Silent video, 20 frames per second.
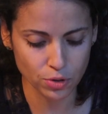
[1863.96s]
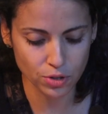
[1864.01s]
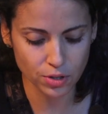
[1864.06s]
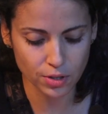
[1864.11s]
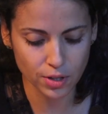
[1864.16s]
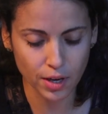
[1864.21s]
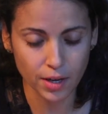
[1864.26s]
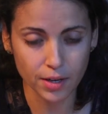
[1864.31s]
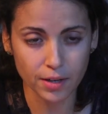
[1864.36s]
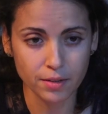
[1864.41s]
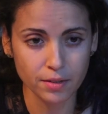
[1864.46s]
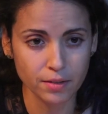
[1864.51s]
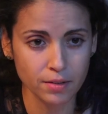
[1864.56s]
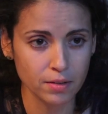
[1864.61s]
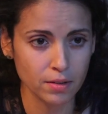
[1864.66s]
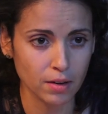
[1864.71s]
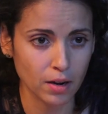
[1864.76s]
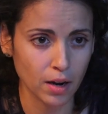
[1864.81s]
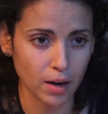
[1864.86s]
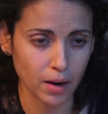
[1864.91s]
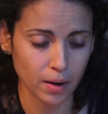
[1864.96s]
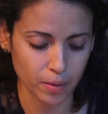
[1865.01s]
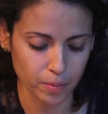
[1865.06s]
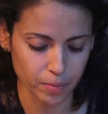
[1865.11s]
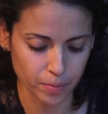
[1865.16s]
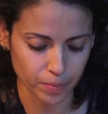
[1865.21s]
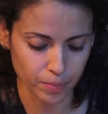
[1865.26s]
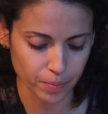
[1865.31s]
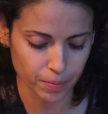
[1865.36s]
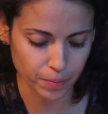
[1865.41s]
start
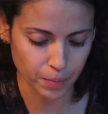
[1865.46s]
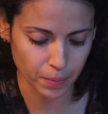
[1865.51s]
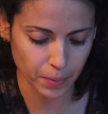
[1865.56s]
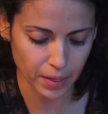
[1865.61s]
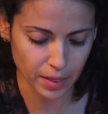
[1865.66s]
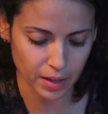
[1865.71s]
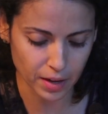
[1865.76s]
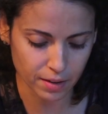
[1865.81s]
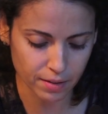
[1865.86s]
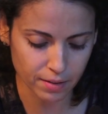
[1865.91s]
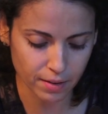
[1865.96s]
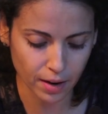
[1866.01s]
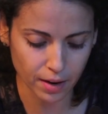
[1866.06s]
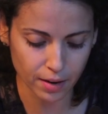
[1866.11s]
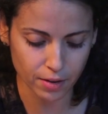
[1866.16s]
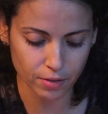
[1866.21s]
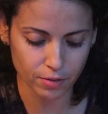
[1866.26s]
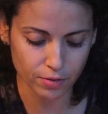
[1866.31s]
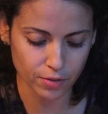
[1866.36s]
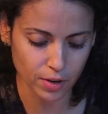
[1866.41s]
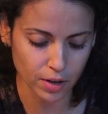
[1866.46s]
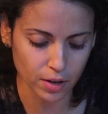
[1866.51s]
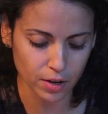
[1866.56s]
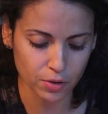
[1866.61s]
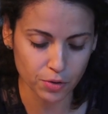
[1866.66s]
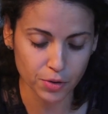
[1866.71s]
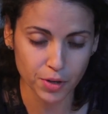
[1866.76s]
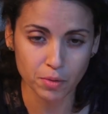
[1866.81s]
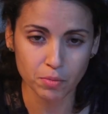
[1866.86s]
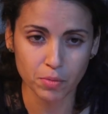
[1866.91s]
these kind
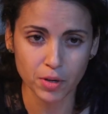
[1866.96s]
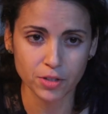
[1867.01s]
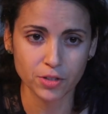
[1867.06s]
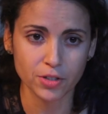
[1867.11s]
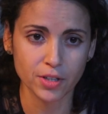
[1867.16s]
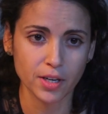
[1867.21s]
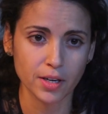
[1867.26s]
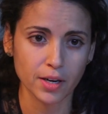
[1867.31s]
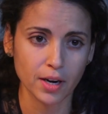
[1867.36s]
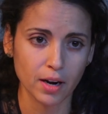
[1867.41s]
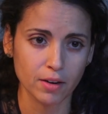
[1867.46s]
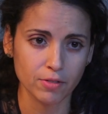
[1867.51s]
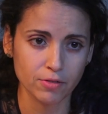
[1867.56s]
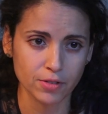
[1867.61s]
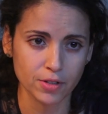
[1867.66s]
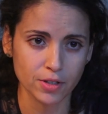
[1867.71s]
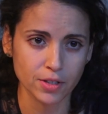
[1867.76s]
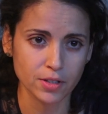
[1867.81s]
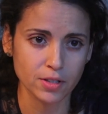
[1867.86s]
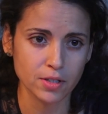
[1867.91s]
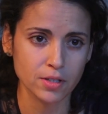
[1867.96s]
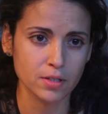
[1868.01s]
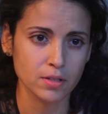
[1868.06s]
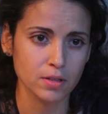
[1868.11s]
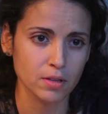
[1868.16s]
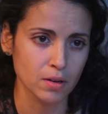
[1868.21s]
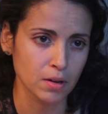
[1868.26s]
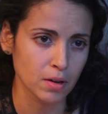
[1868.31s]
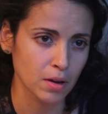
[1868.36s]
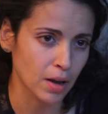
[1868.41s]
of green budgeting
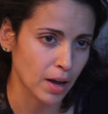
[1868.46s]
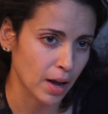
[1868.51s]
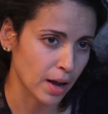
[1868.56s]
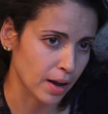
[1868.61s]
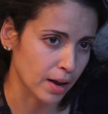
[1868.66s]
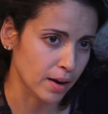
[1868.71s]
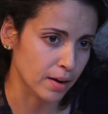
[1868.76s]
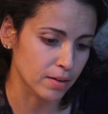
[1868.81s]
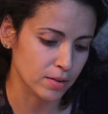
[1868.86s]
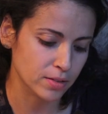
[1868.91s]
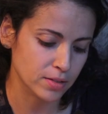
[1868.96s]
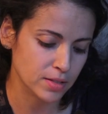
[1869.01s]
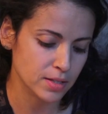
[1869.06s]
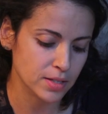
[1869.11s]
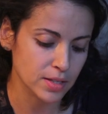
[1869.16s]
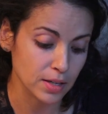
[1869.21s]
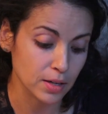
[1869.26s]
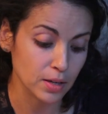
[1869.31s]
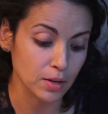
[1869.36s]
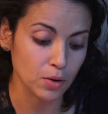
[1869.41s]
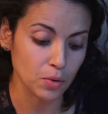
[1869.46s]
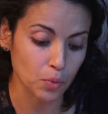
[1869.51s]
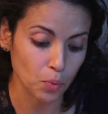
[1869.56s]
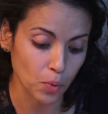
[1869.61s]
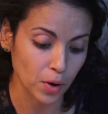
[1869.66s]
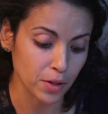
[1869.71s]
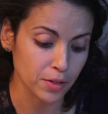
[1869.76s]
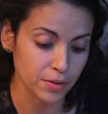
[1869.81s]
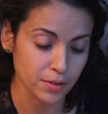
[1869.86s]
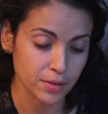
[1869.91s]
efforts and see
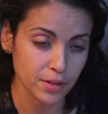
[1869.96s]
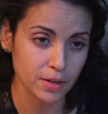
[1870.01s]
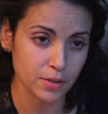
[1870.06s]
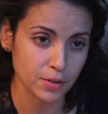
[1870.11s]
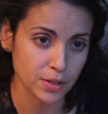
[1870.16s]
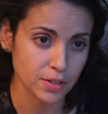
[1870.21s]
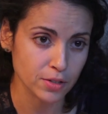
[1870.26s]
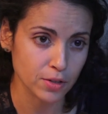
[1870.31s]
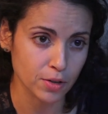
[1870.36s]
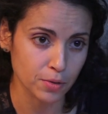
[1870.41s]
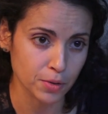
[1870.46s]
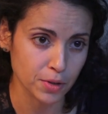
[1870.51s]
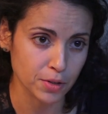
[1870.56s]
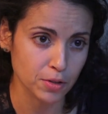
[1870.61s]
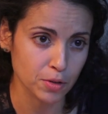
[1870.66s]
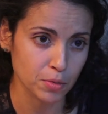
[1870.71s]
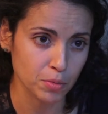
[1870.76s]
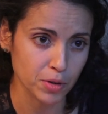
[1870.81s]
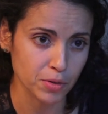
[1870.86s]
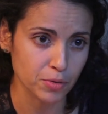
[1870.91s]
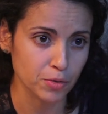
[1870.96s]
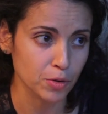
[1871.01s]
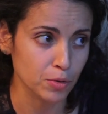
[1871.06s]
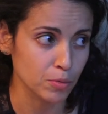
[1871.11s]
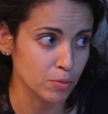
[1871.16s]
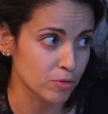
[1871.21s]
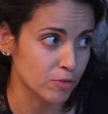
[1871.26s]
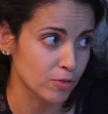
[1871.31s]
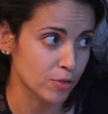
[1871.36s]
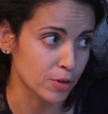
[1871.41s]
whether there is going to be
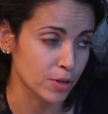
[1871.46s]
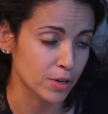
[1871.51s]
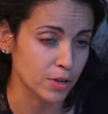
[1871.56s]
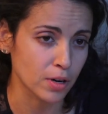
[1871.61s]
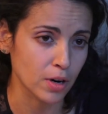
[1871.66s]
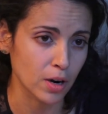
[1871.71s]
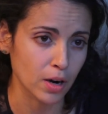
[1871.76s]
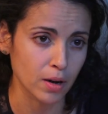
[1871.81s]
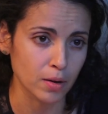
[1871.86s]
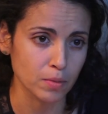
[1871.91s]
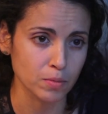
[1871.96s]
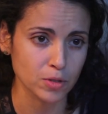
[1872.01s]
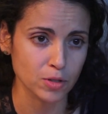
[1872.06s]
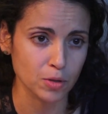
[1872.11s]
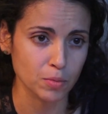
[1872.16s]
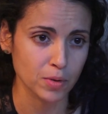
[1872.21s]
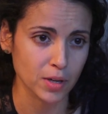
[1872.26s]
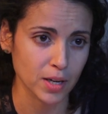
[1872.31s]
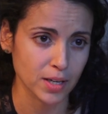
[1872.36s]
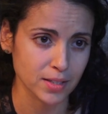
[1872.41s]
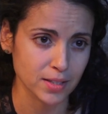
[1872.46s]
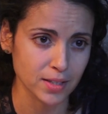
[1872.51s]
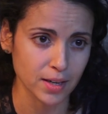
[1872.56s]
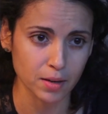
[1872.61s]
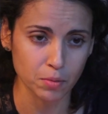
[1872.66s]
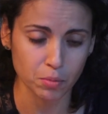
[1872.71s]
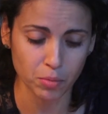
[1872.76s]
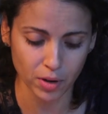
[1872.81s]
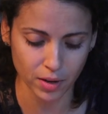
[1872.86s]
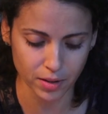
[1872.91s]
room for supply
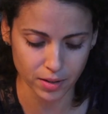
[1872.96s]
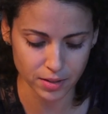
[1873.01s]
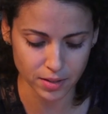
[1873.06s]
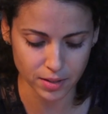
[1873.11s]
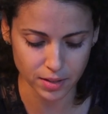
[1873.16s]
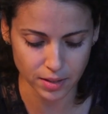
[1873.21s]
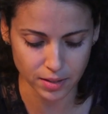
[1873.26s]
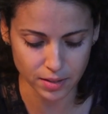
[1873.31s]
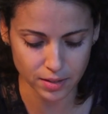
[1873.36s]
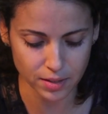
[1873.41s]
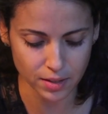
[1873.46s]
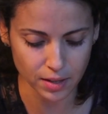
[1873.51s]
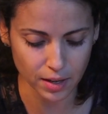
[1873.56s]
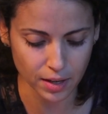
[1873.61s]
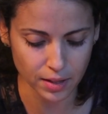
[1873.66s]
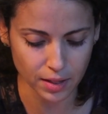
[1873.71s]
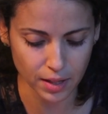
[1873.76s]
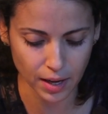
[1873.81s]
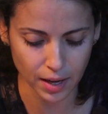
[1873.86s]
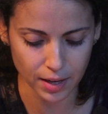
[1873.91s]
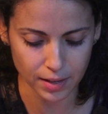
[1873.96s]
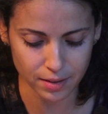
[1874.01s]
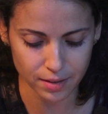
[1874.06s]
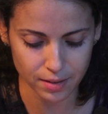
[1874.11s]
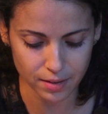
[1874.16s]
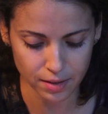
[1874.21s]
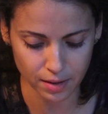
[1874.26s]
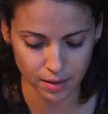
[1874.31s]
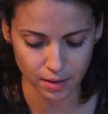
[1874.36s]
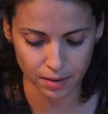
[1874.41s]
side policies in
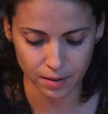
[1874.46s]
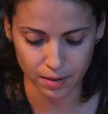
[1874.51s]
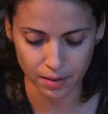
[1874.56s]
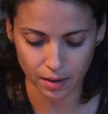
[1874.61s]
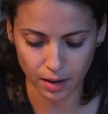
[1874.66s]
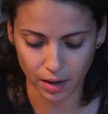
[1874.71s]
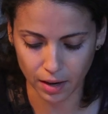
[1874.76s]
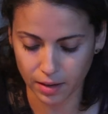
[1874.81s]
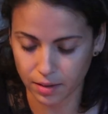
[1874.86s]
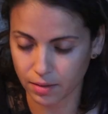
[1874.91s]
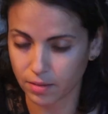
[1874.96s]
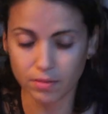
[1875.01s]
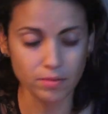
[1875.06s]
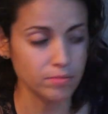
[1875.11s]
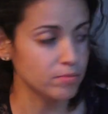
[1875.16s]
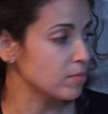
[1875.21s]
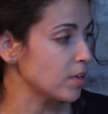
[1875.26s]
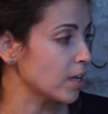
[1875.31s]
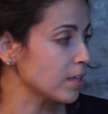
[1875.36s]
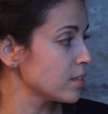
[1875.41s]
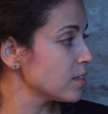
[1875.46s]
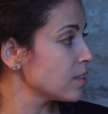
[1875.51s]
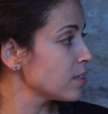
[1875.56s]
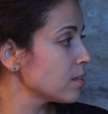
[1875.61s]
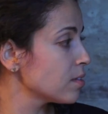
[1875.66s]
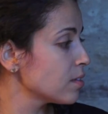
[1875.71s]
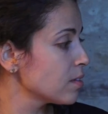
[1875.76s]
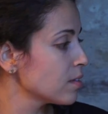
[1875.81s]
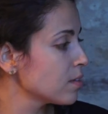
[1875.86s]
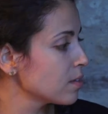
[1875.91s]
that. And that's
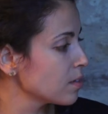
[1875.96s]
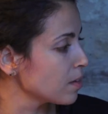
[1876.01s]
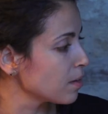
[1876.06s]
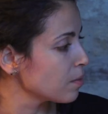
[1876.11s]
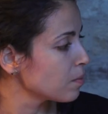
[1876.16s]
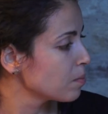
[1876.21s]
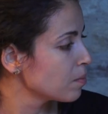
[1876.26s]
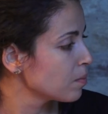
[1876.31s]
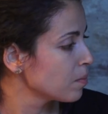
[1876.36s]
it, yeah.